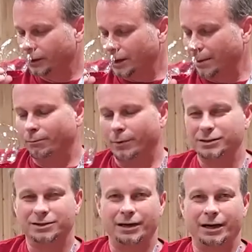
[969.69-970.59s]
That
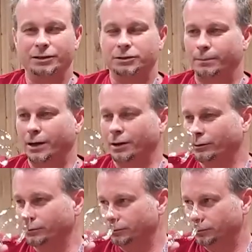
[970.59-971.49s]
muscadine
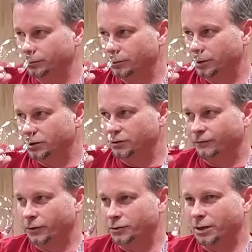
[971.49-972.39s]
smell is the
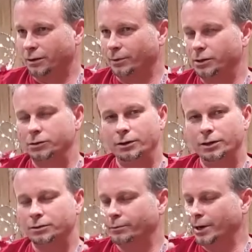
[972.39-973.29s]
first thing, but you do get
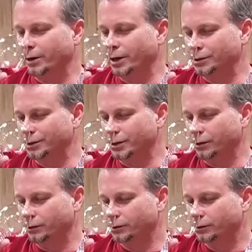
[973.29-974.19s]
some berry hints in
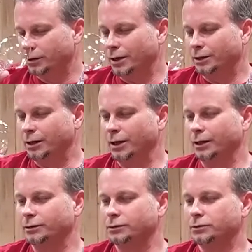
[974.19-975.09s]
there at the end.